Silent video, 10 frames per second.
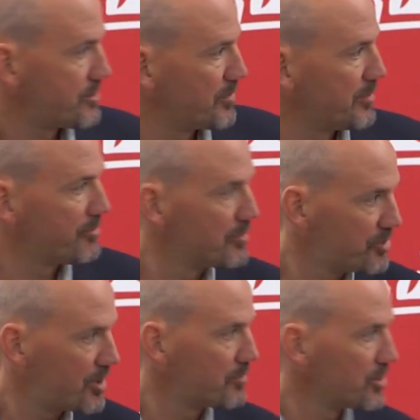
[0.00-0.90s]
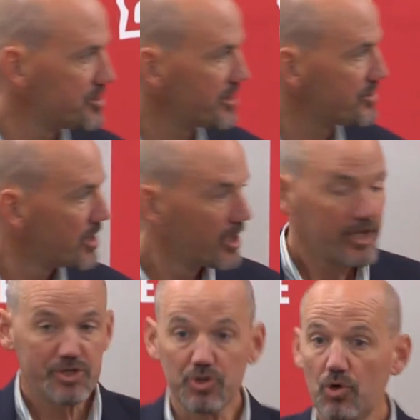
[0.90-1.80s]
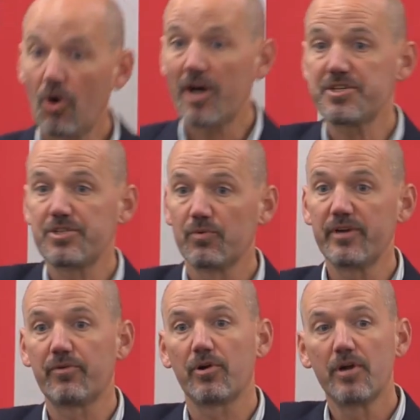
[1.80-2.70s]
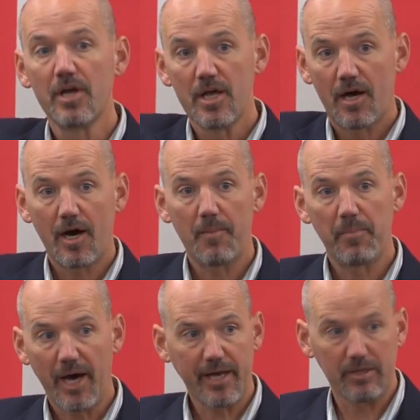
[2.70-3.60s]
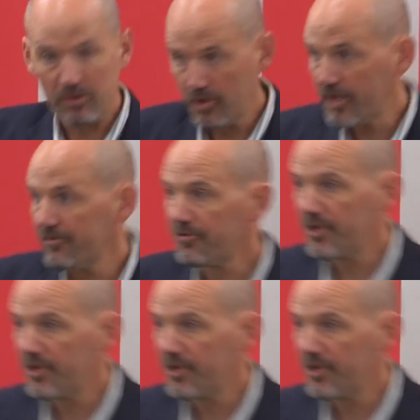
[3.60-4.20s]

or maybe from Tom Bernstein's, that you cross the river um, by looking for